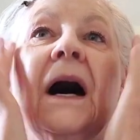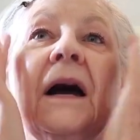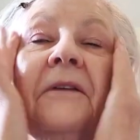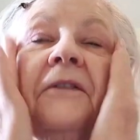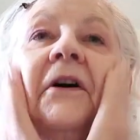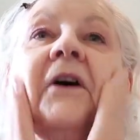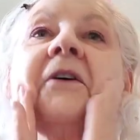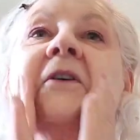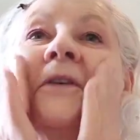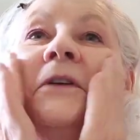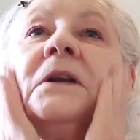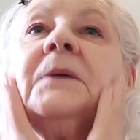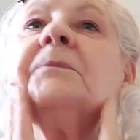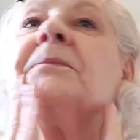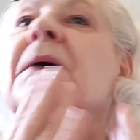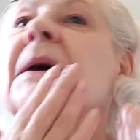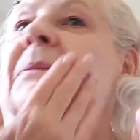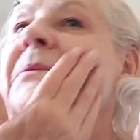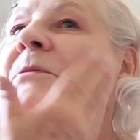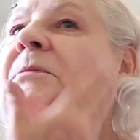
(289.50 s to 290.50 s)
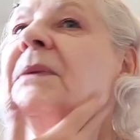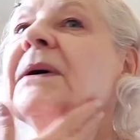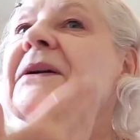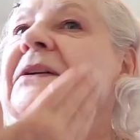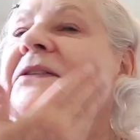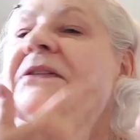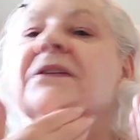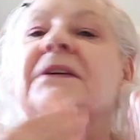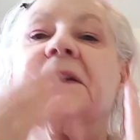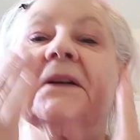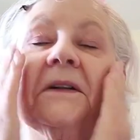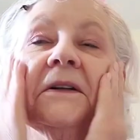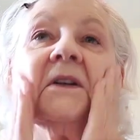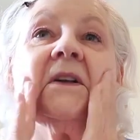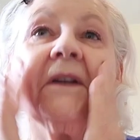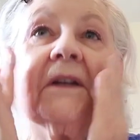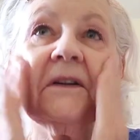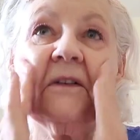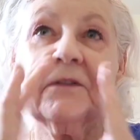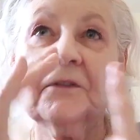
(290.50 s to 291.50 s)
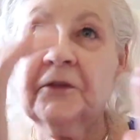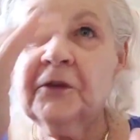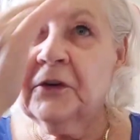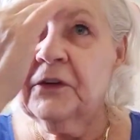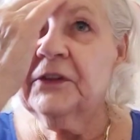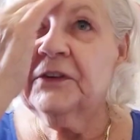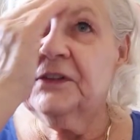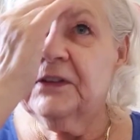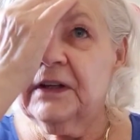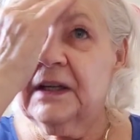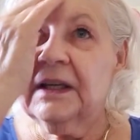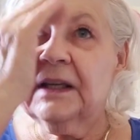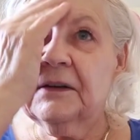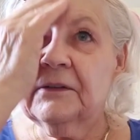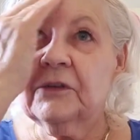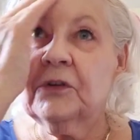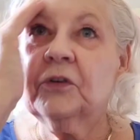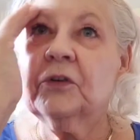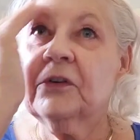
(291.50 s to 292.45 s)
I've already prepped my skin for the day, of